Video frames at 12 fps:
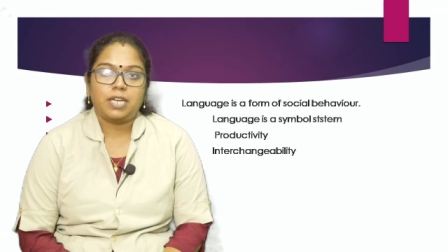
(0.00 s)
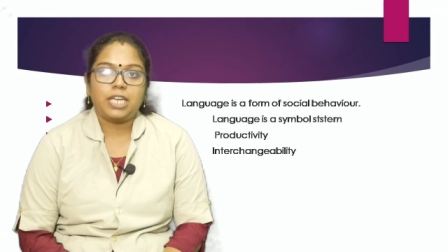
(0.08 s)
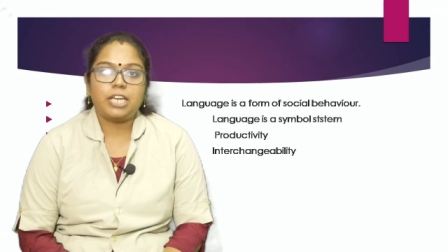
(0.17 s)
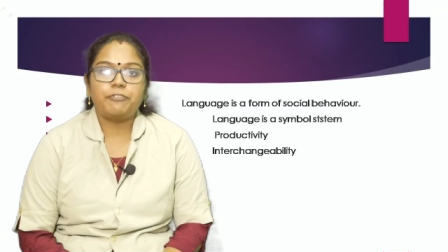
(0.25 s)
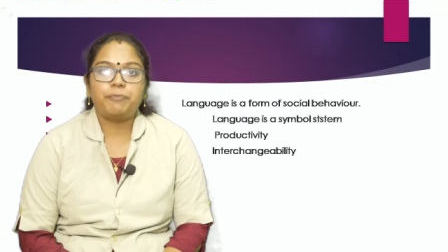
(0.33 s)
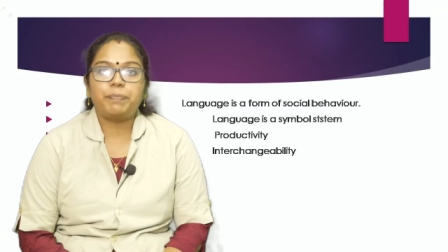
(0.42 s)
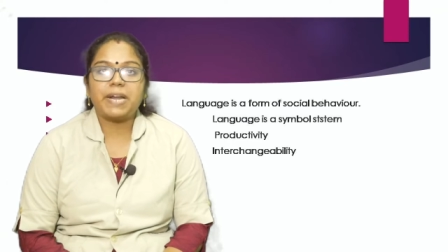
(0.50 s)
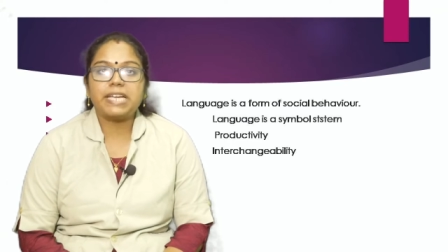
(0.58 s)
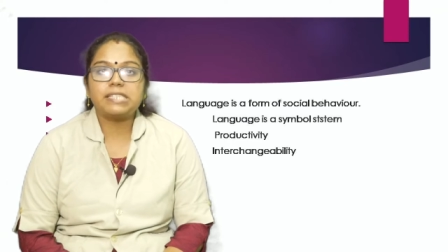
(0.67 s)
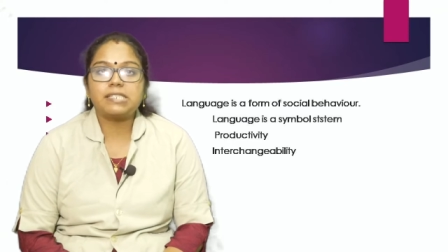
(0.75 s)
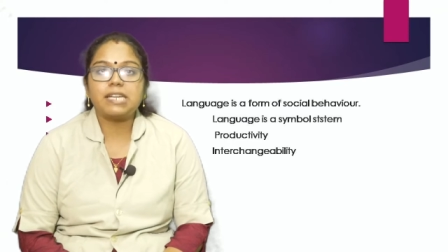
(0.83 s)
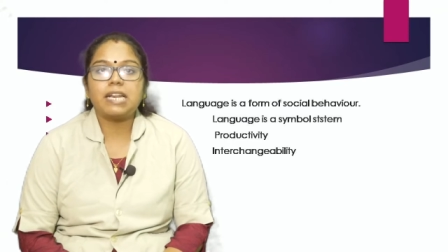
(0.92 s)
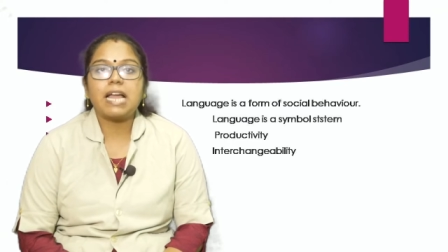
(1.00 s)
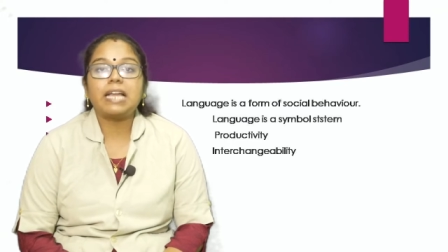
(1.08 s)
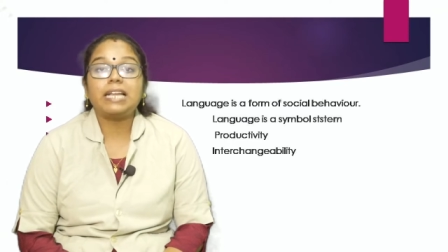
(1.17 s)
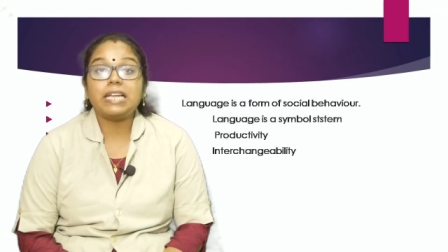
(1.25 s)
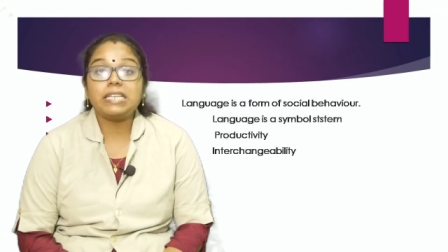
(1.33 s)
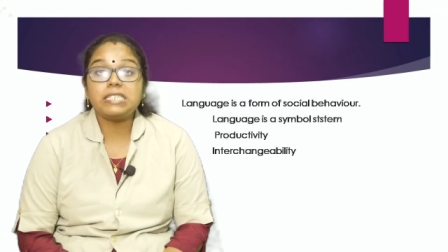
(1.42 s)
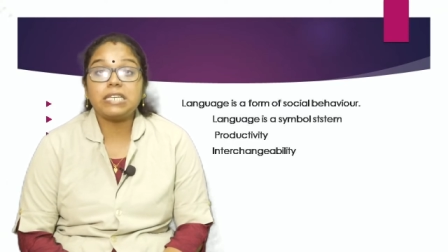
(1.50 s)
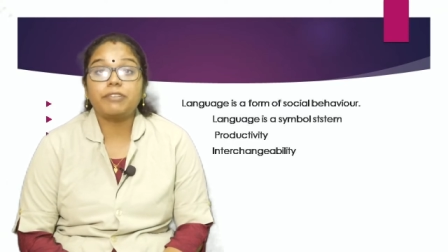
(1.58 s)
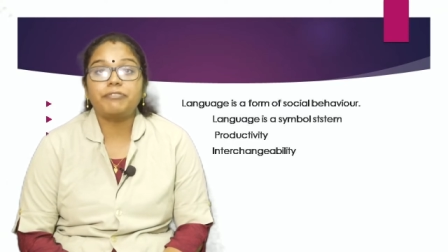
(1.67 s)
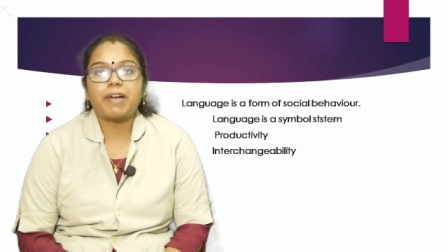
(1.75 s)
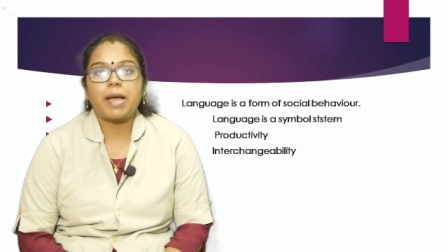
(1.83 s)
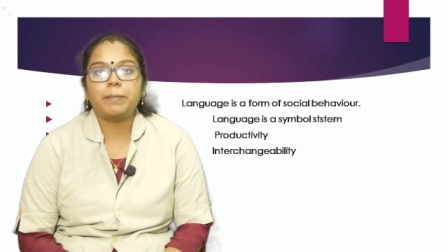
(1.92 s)
if placed in an
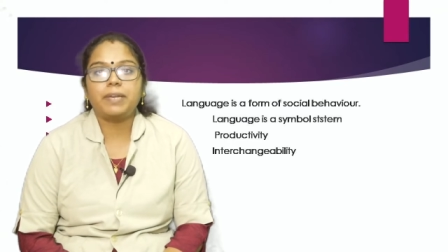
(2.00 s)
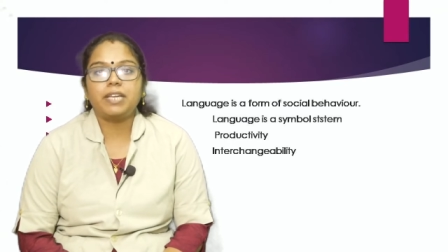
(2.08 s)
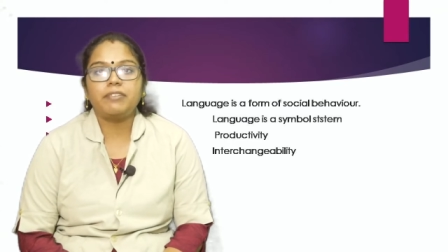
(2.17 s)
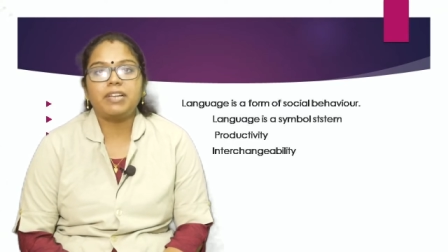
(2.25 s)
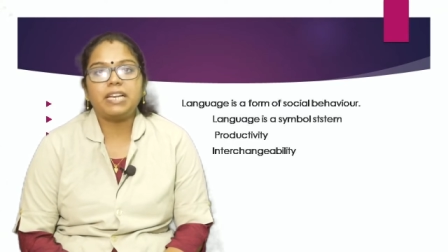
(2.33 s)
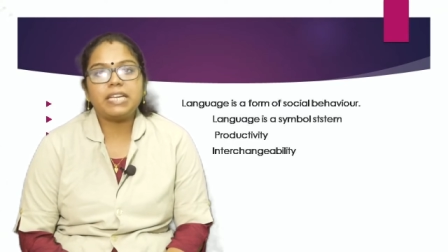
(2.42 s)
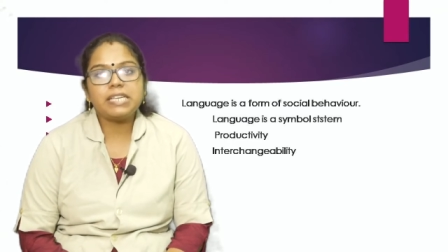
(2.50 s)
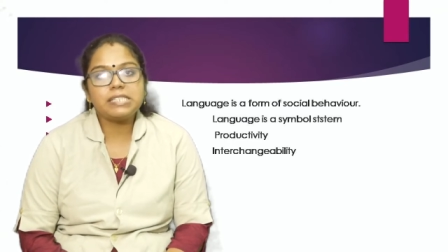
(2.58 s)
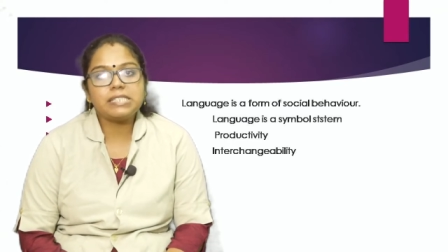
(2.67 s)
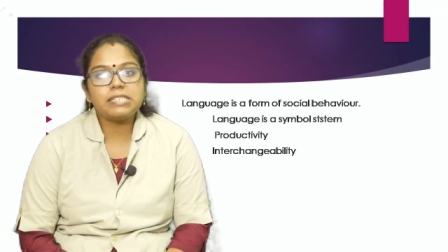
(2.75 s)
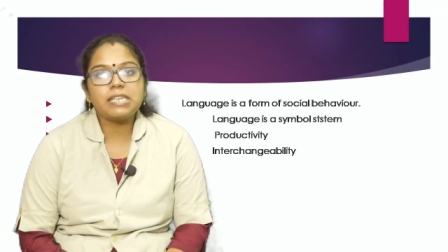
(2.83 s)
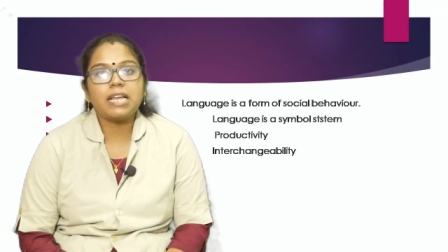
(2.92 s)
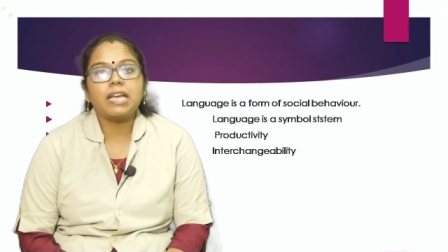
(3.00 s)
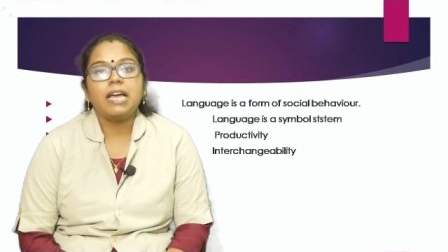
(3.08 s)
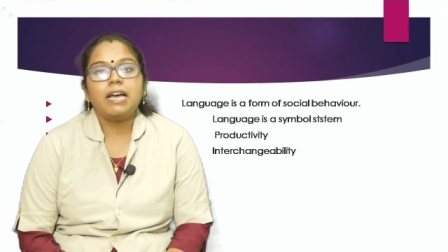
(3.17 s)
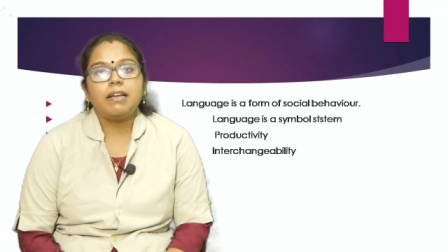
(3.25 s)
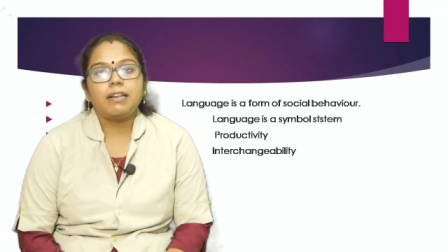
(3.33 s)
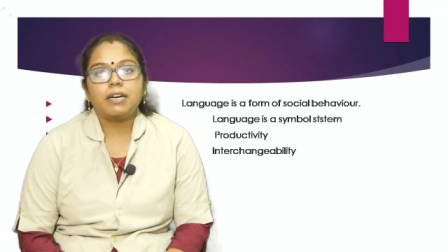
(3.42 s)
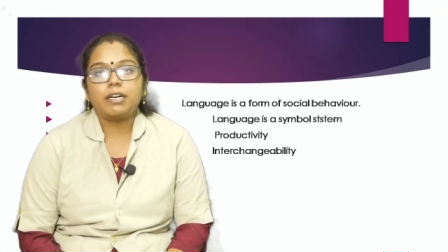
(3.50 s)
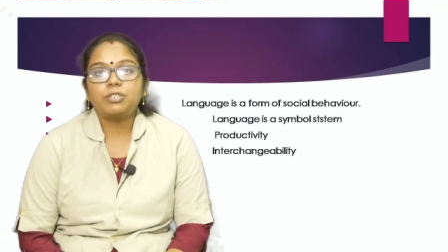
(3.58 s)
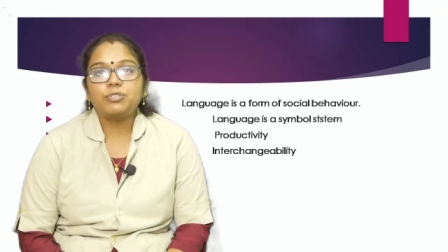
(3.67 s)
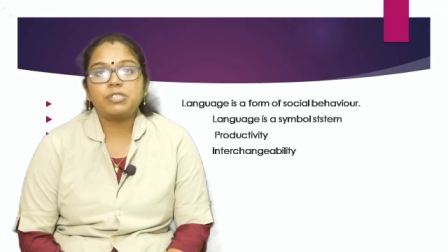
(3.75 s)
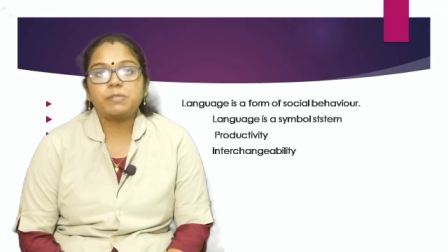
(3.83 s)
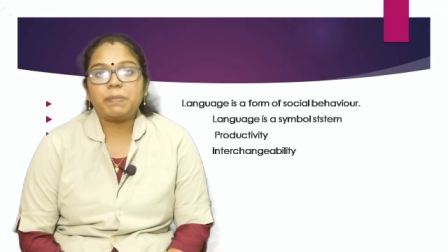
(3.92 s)
Indian family, will easily
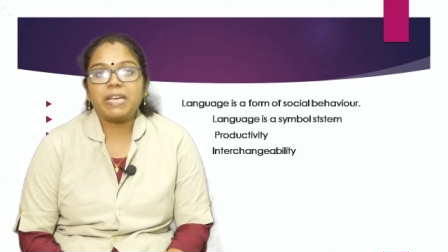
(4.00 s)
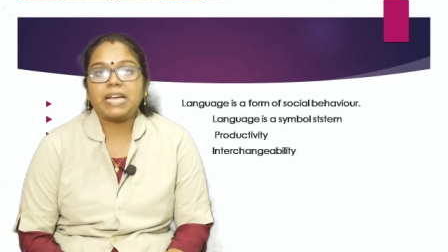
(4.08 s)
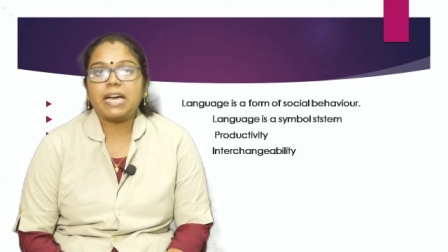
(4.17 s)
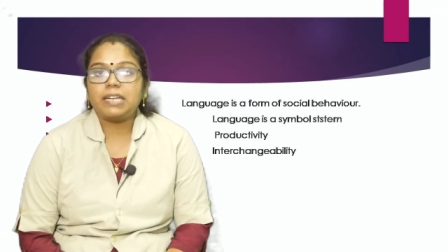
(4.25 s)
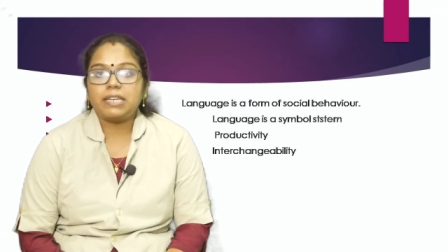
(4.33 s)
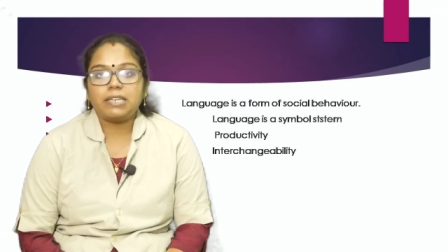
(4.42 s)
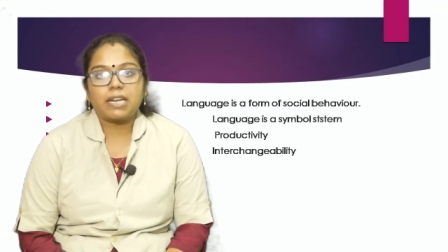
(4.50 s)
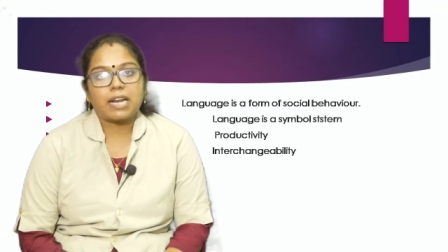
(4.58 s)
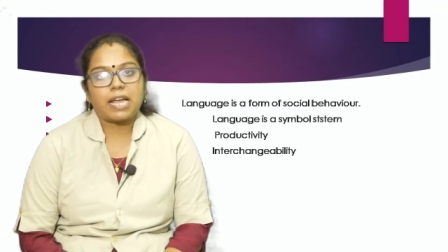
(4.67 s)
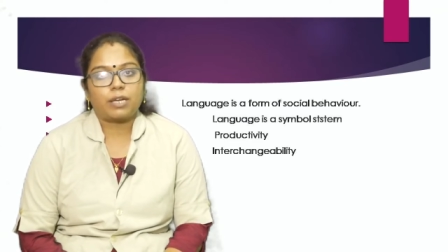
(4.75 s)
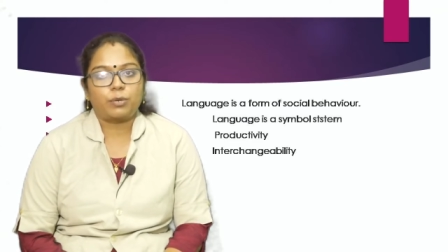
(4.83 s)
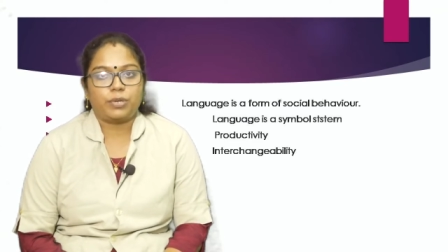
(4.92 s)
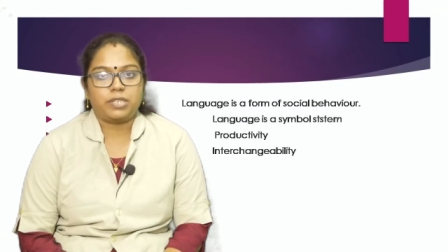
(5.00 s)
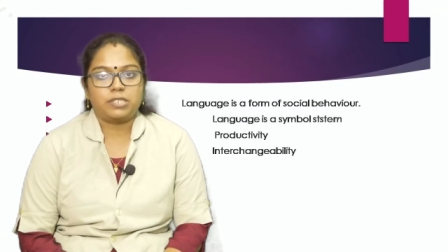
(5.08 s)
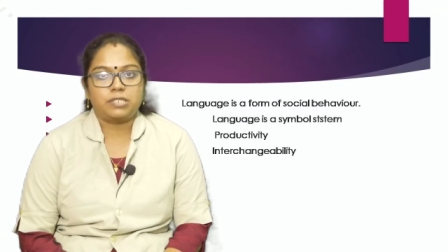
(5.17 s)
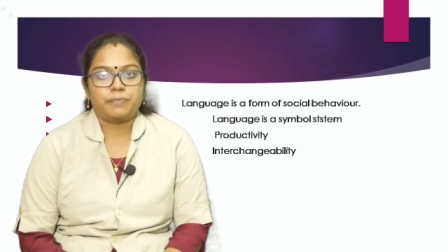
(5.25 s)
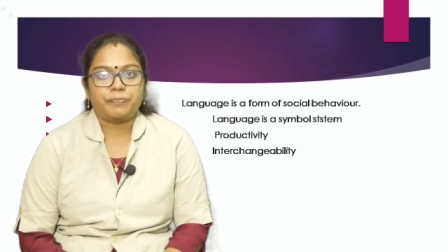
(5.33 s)
learn to speak an Indian language.